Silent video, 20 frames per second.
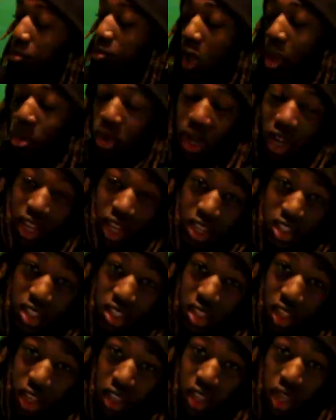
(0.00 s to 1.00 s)
I mean, I guess
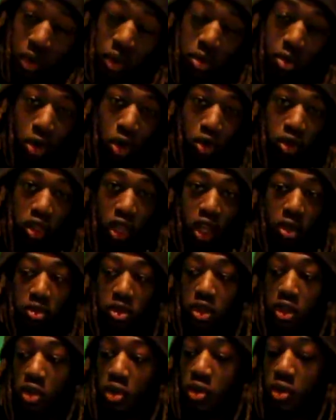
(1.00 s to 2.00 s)
it's like that with most
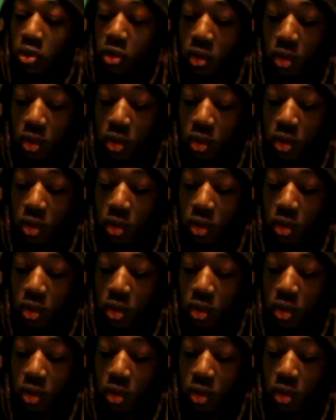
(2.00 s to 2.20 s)
games too.